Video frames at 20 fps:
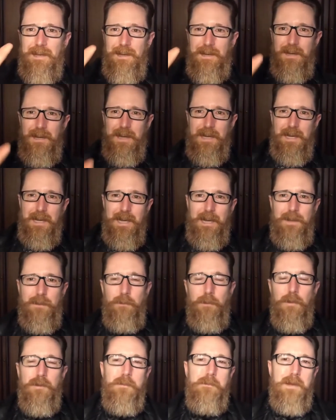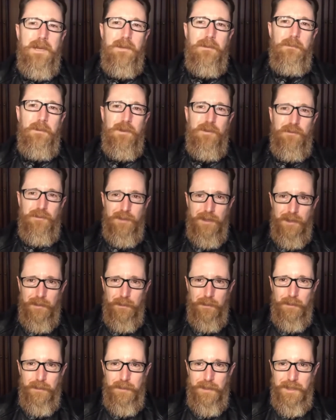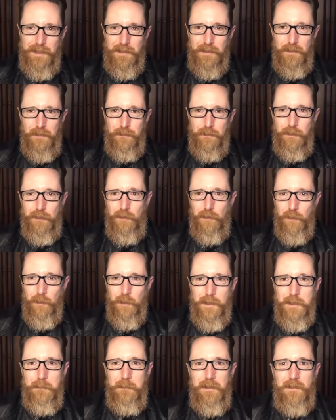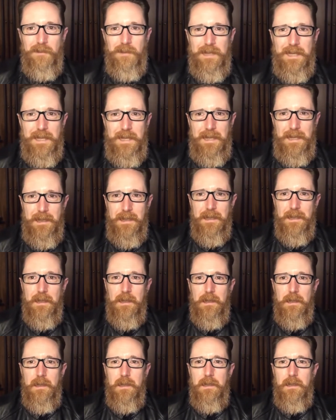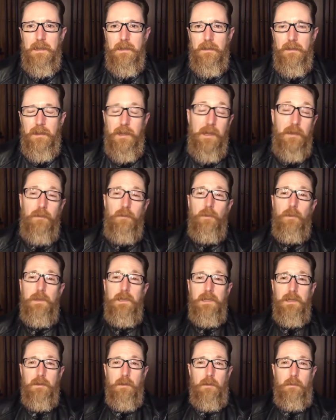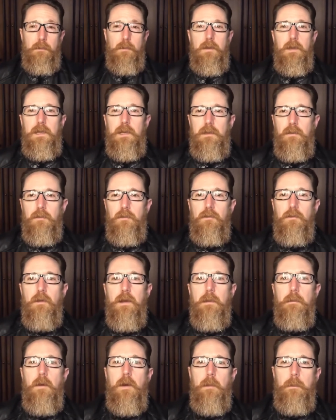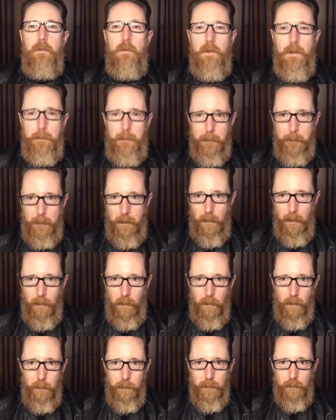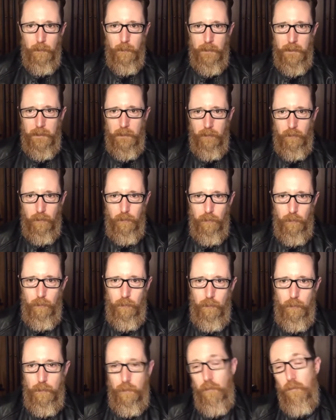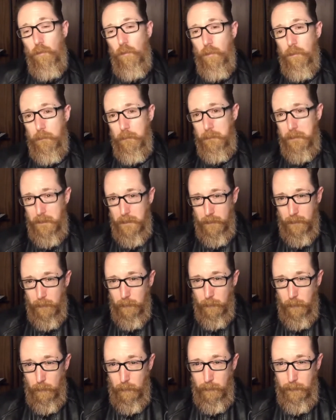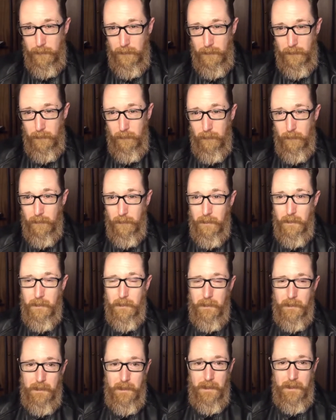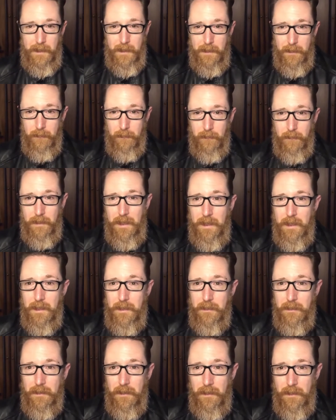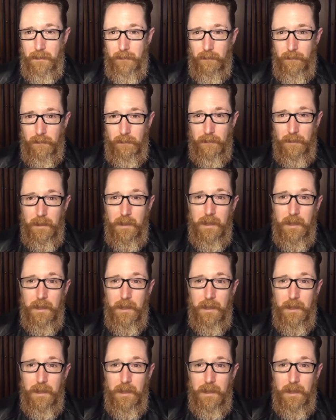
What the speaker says: Hi, and welcome back to my channel. Thank you for joining me today. Last week on my Instagram, I put up a poll between two Jordan Peele movies, Get Out and Us.